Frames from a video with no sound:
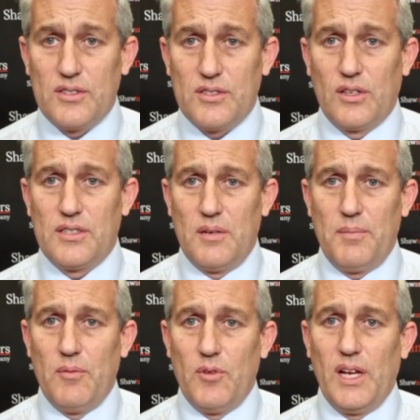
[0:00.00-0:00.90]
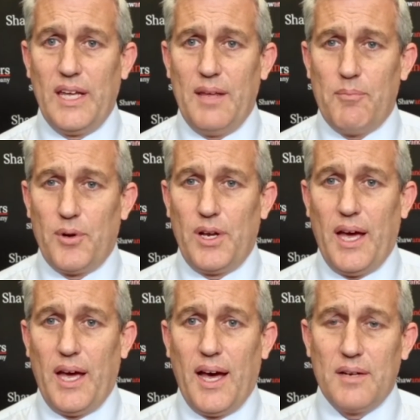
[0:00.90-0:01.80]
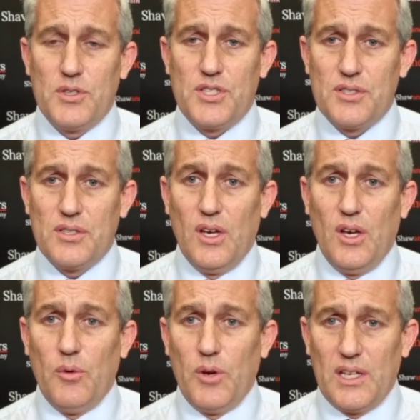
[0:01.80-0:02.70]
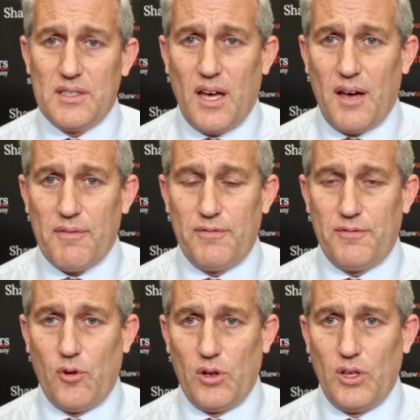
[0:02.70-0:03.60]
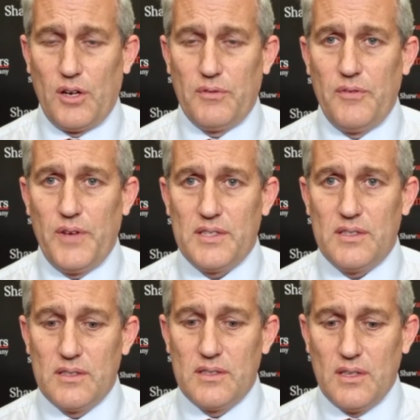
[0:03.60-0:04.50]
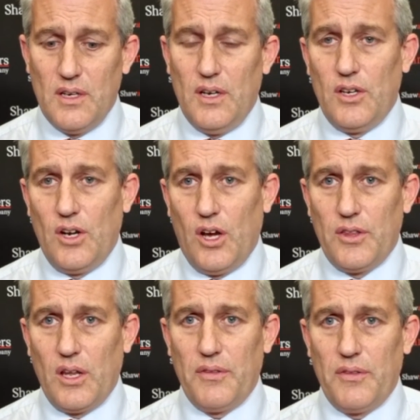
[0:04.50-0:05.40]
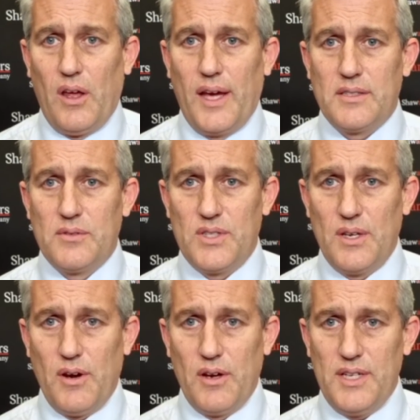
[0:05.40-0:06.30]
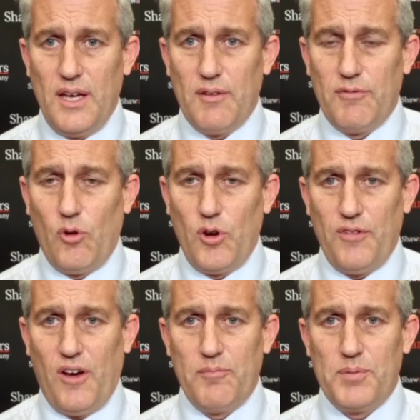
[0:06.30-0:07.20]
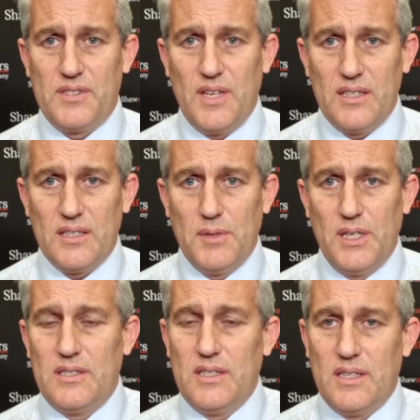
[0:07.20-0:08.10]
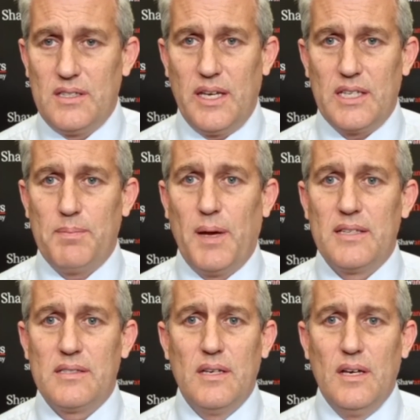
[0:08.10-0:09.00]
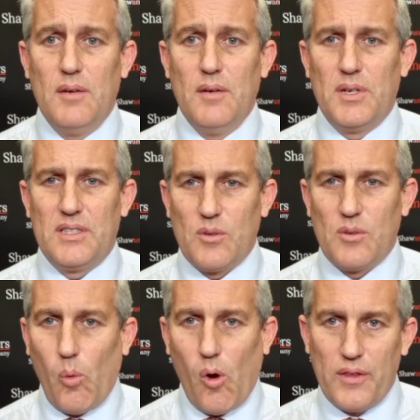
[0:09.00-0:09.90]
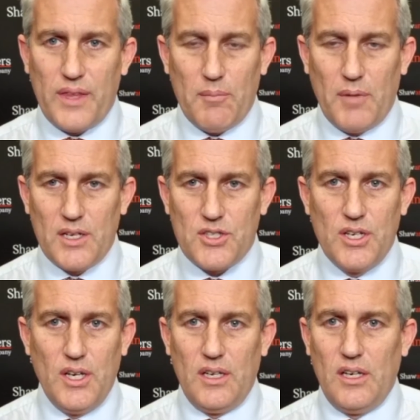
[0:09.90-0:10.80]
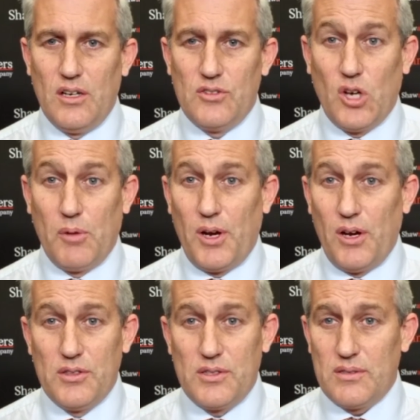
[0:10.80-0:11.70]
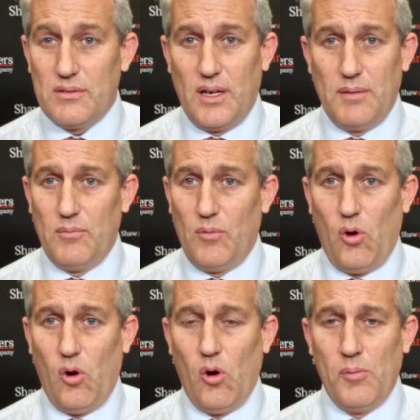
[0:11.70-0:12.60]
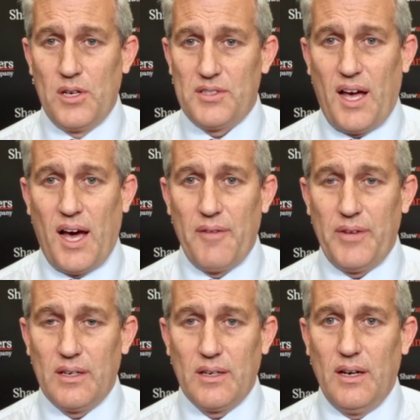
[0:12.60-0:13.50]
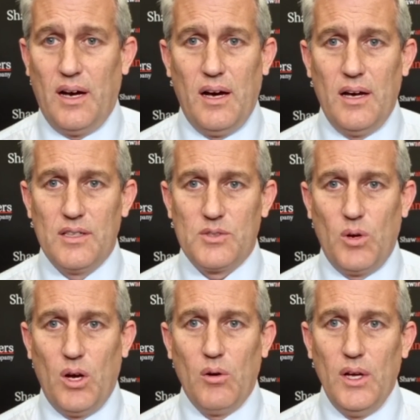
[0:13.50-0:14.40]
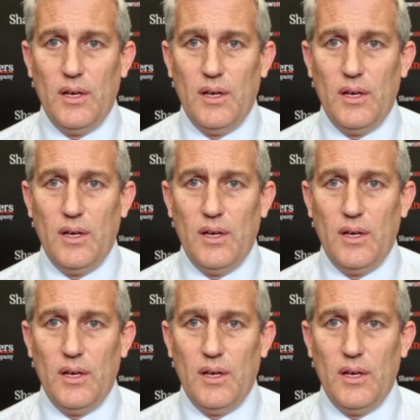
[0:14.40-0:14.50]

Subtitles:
stocks that have been really hit pretty hard, which is really tough for a lot of investors. The likes of Xero down 45%. I mean, it's in the tech space, but does it warrant that much? Domino's almost halving as well.